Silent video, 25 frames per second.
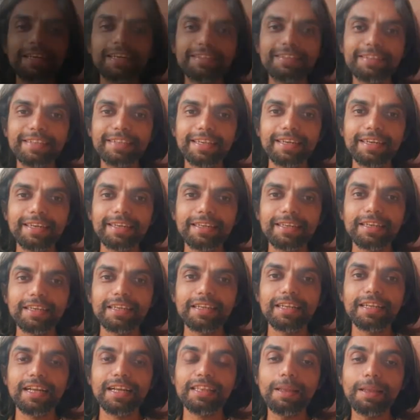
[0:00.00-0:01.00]
us now
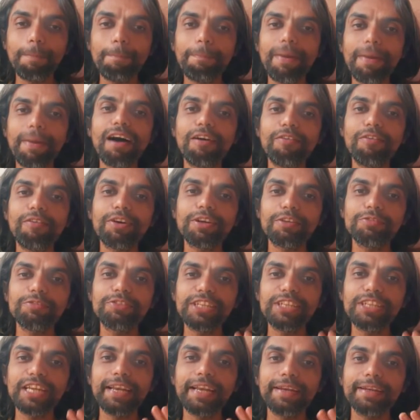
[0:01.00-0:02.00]
understand the
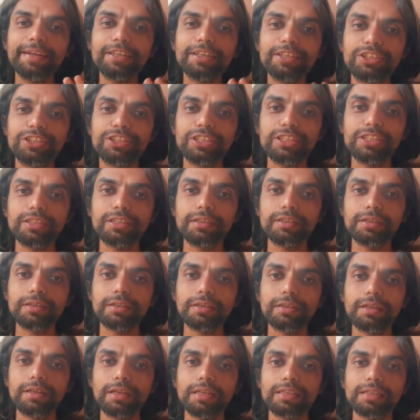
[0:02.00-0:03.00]
power of the
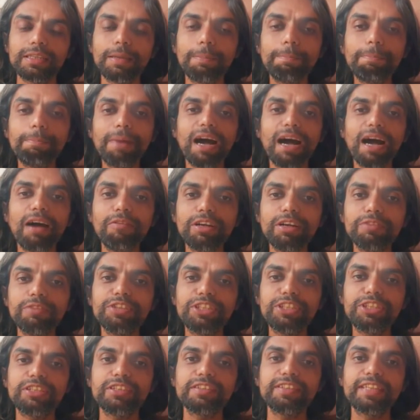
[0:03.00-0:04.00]
energy, the
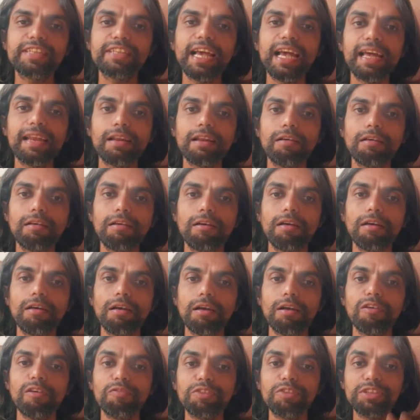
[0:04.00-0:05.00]
power which is
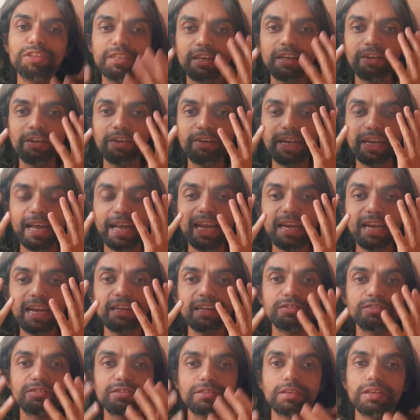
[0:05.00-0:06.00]
there within
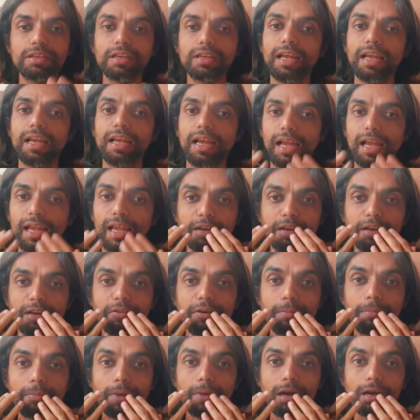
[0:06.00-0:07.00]
our hands,
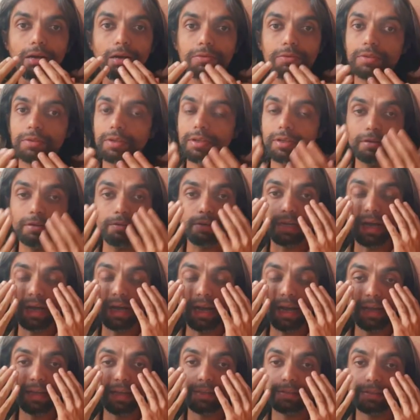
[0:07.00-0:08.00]
in our mouth,
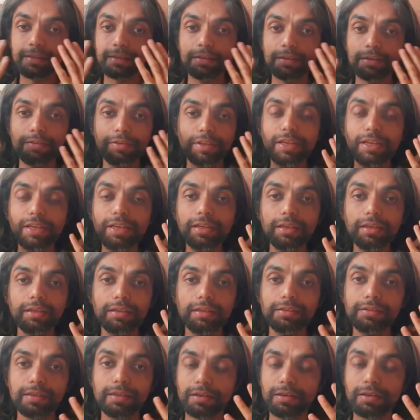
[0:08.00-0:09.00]
in our eyes, in
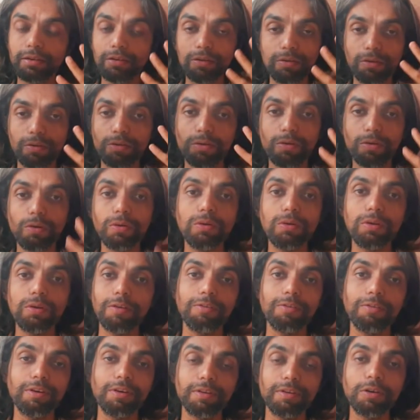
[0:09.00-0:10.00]
our ears, in
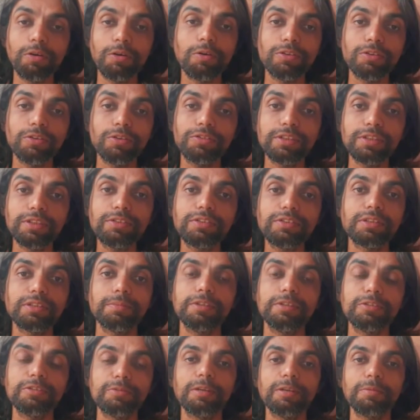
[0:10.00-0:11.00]
whole of our whole
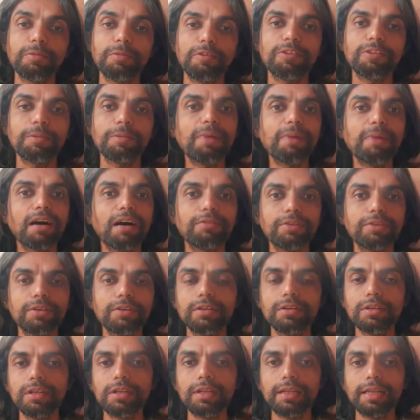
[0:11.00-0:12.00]
system is made up of the
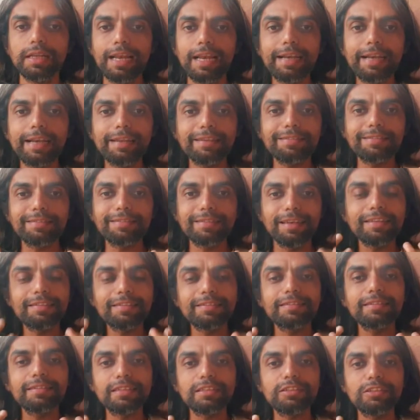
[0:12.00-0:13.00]
power. Let
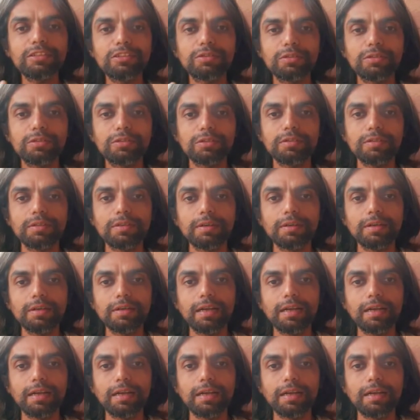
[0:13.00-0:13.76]
us listen,